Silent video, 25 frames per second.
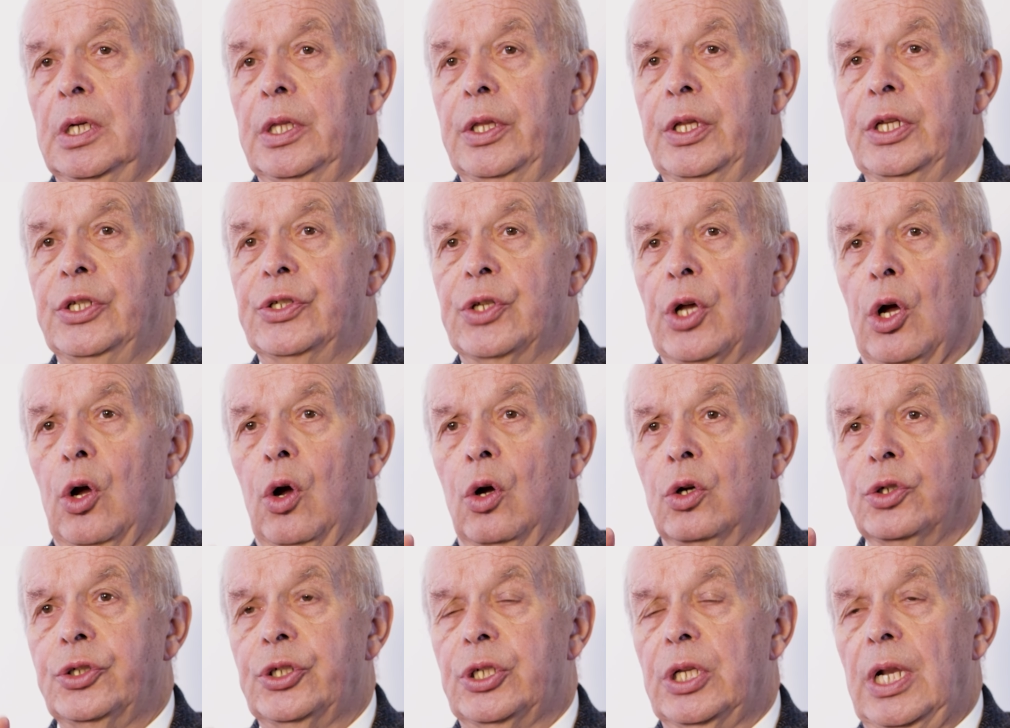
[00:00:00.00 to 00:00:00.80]
These are
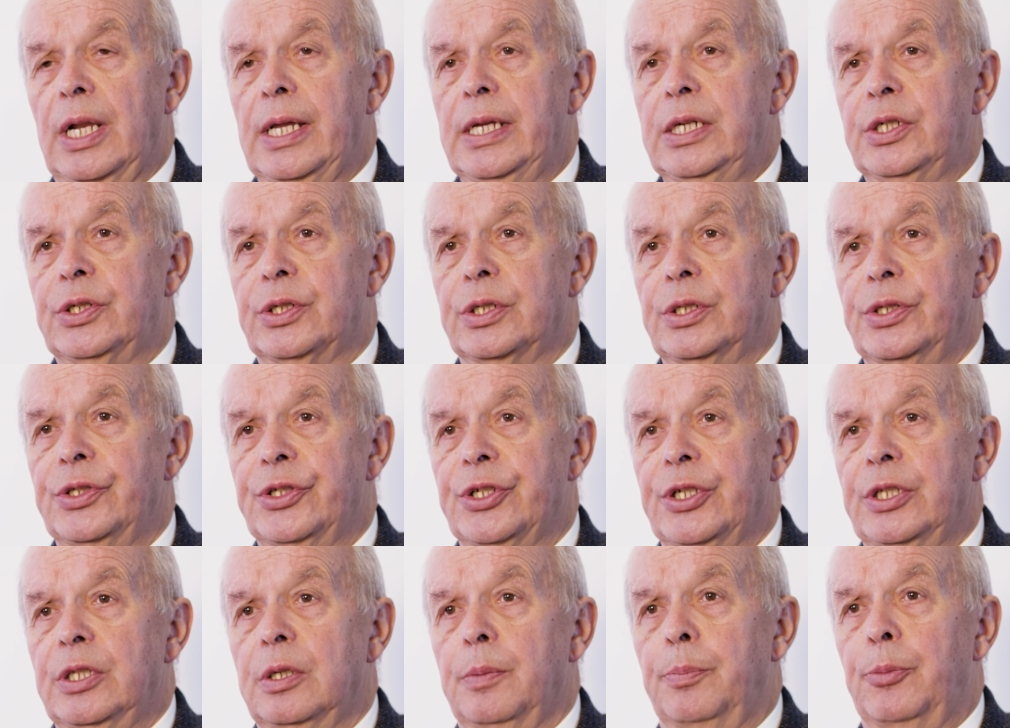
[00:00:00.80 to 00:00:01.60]

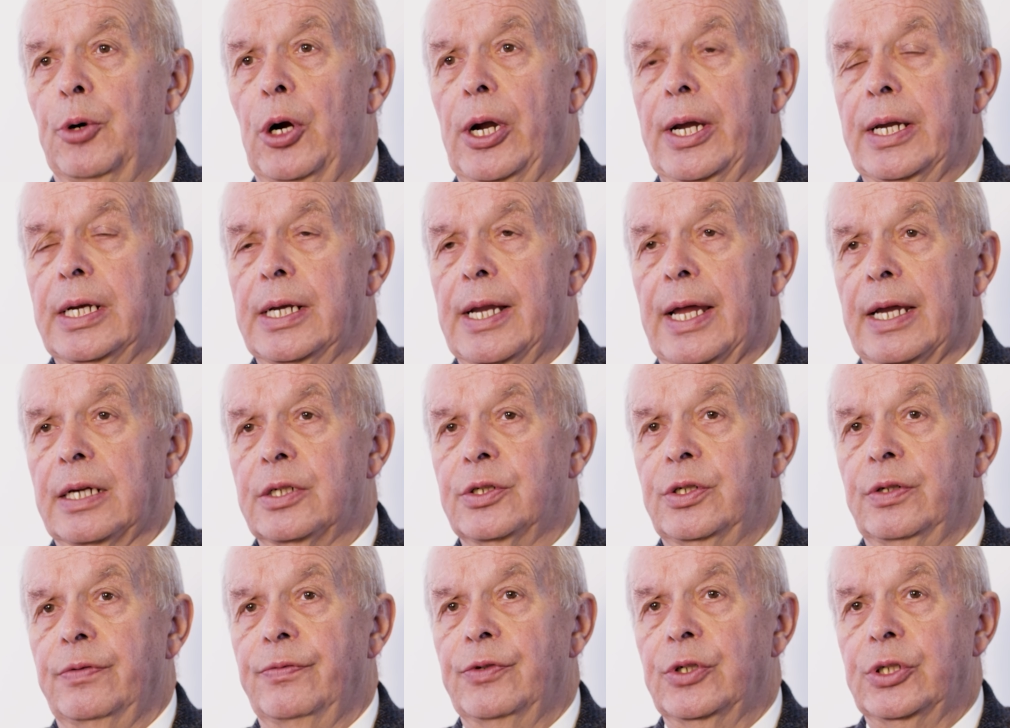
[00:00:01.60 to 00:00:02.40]
oscillations in the brain
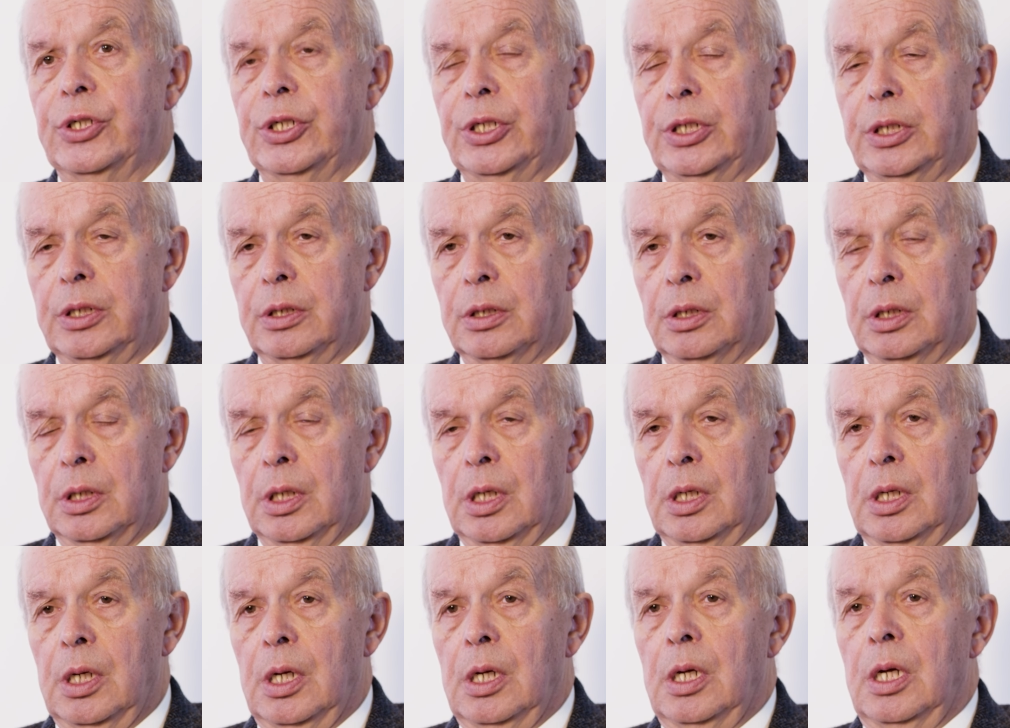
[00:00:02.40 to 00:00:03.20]
activity
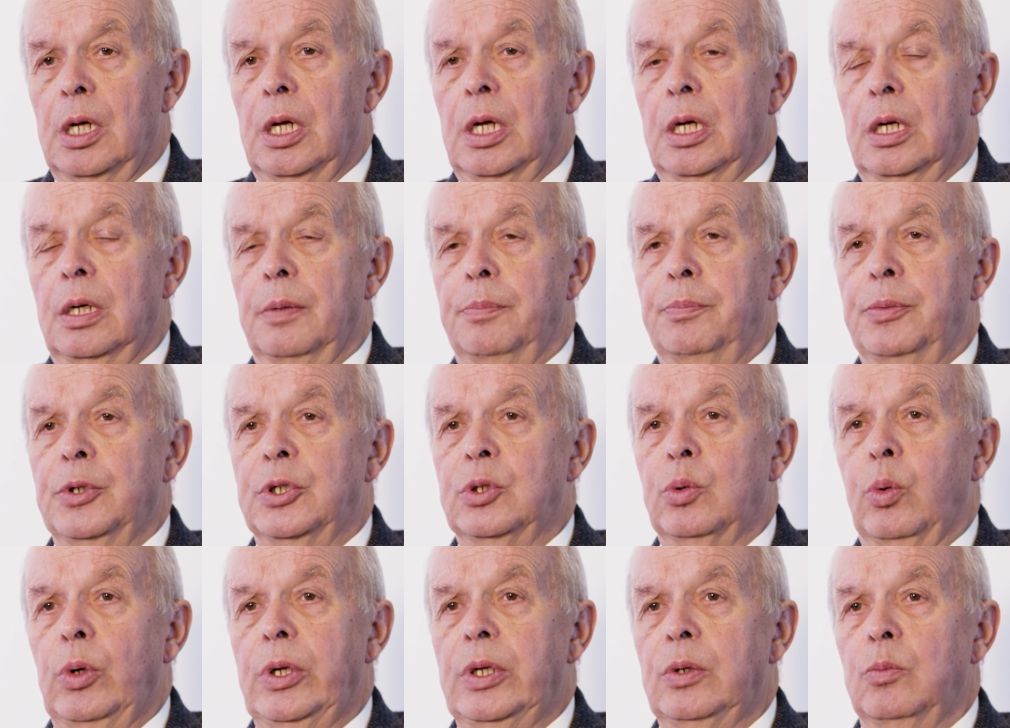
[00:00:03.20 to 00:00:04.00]

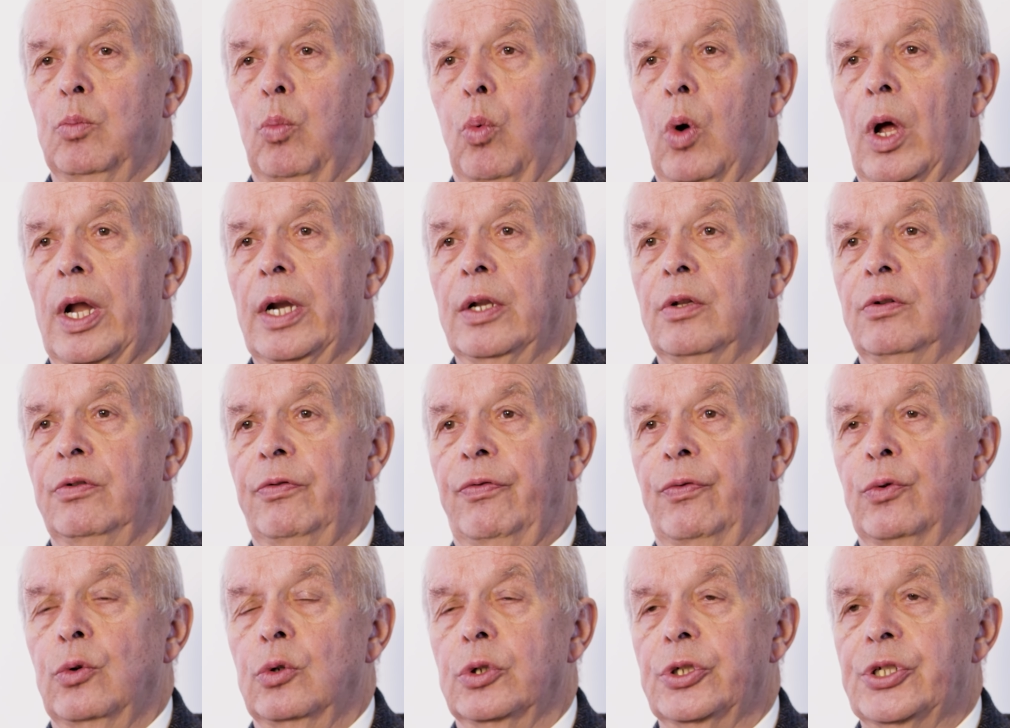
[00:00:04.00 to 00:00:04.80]
between 1 and
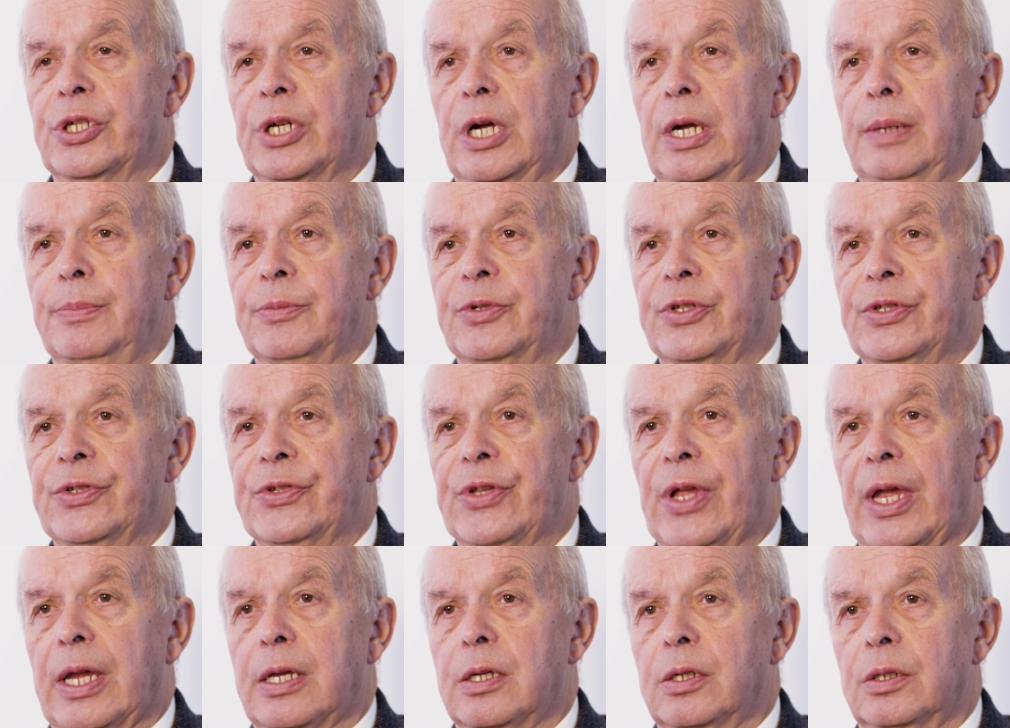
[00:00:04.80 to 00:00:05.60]
4 times a
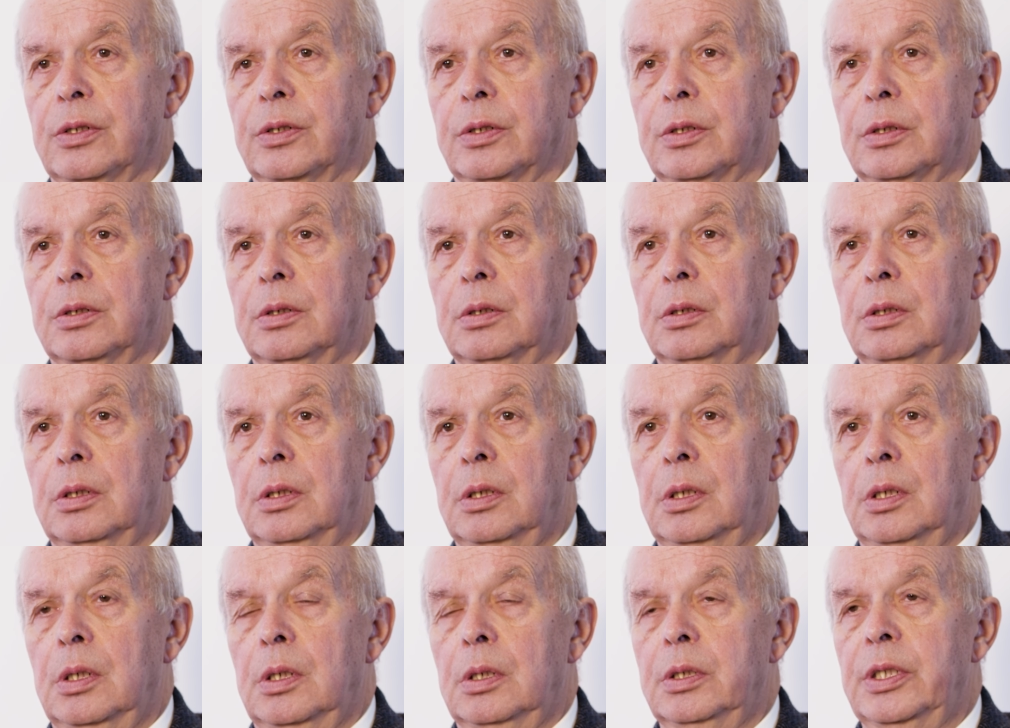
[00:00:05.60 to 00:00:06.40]
second.
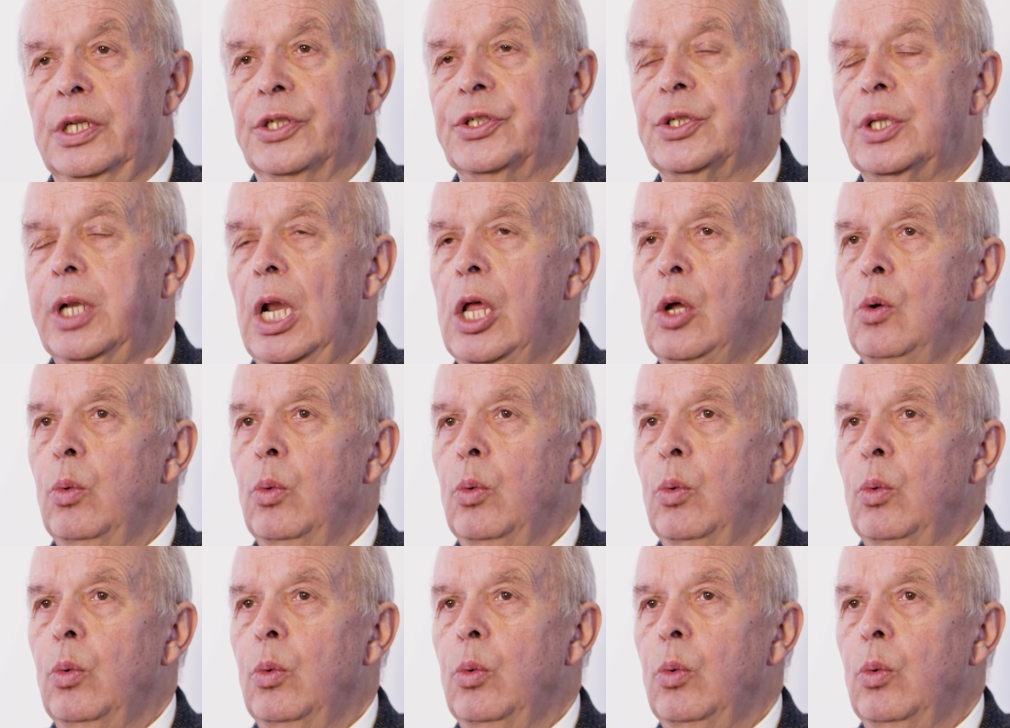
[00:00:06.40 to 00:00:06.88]
Now, slow